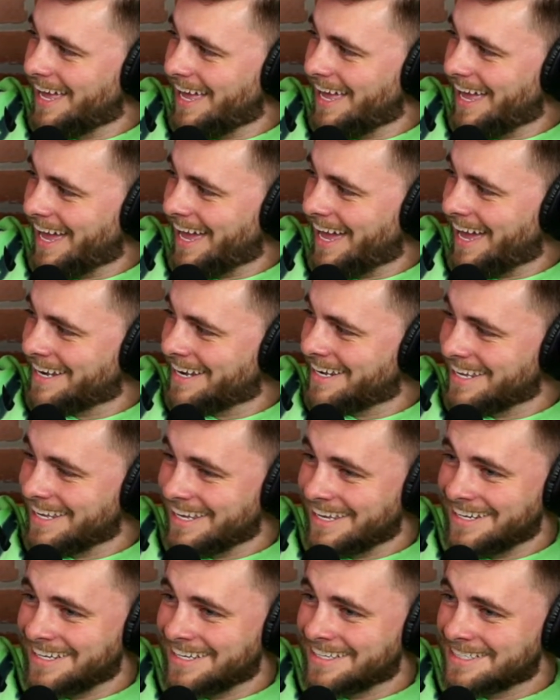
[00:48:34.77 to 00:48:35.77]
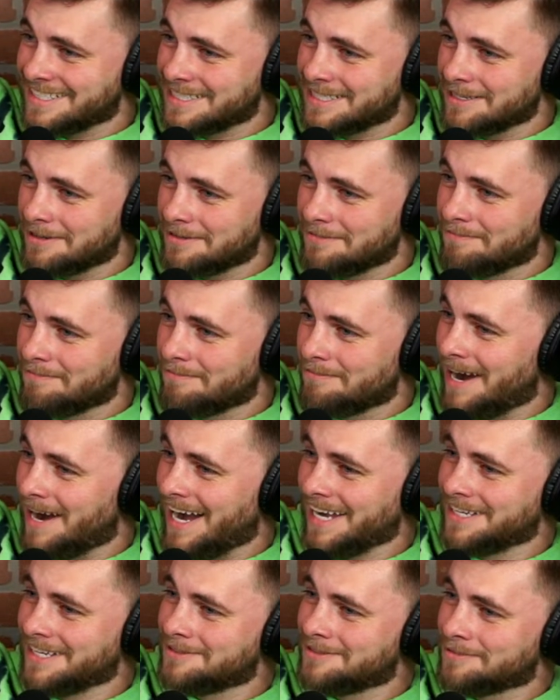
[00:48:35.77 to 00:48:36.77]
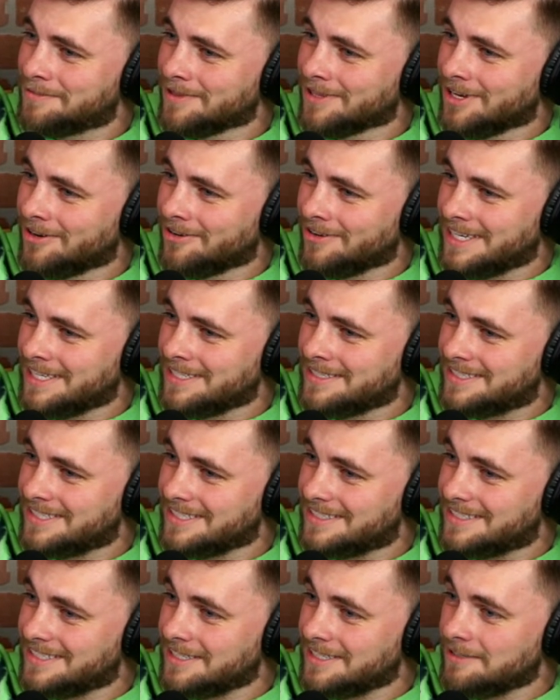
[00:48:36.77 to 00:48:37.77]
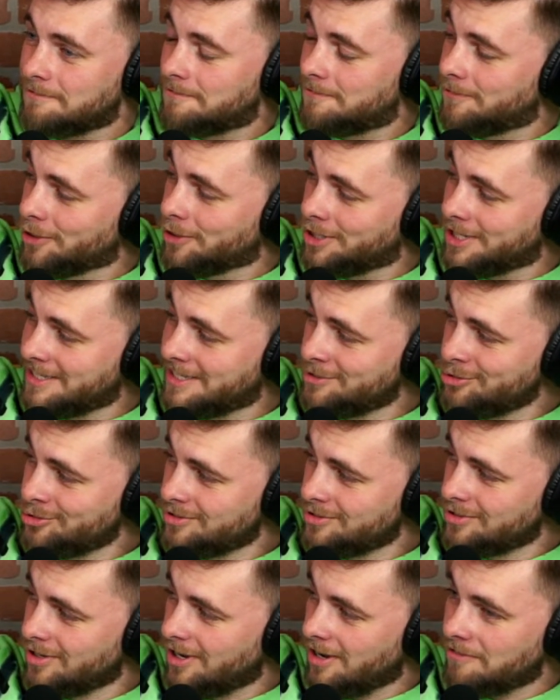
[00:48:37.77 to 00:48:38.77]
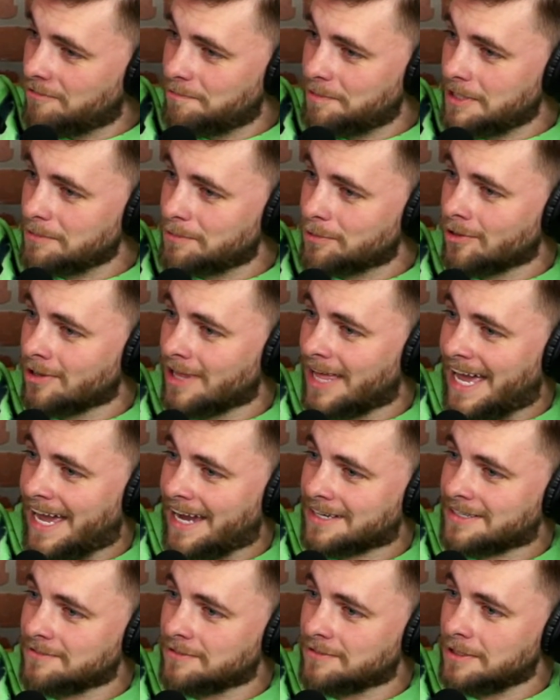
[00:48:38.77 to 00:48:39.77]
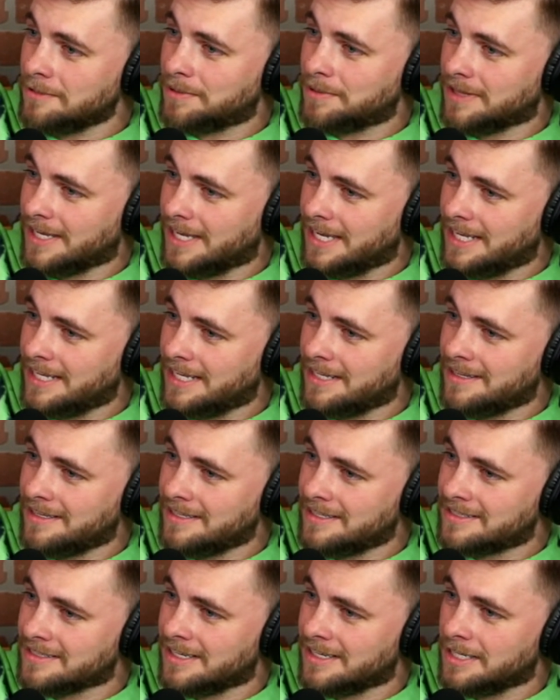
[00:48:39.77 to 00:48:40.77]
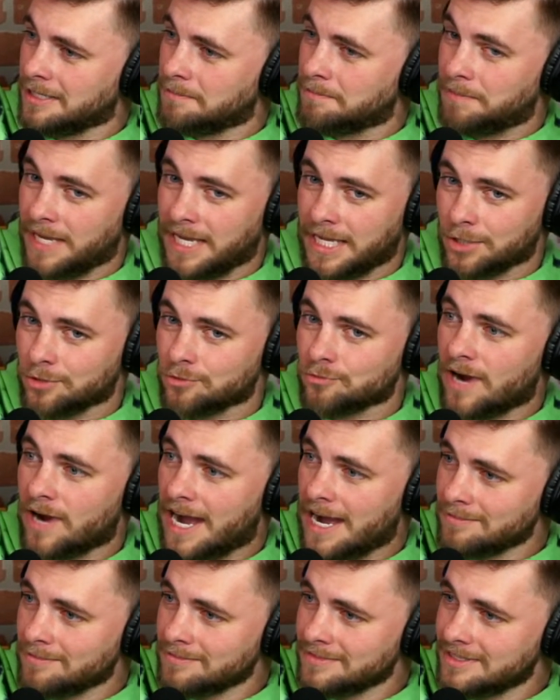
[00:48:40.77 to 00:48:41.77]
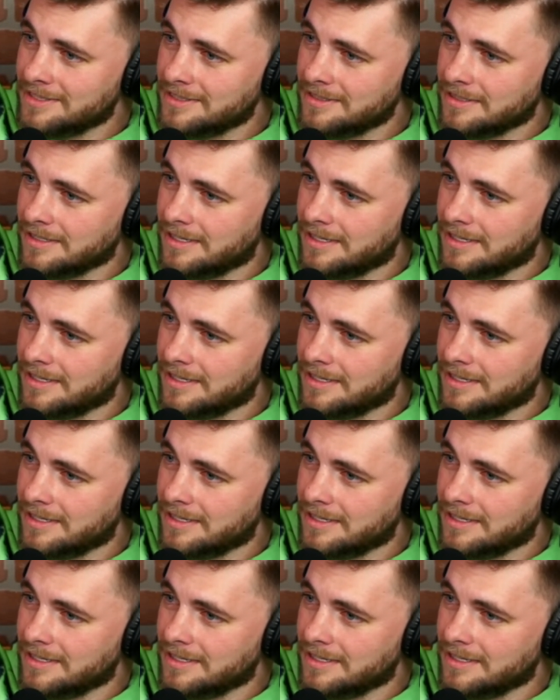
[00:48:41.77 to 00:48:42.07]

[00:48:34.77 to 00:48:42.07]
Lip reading: And it is mind-blowing to see footage of people actively playing these like beta ROMs.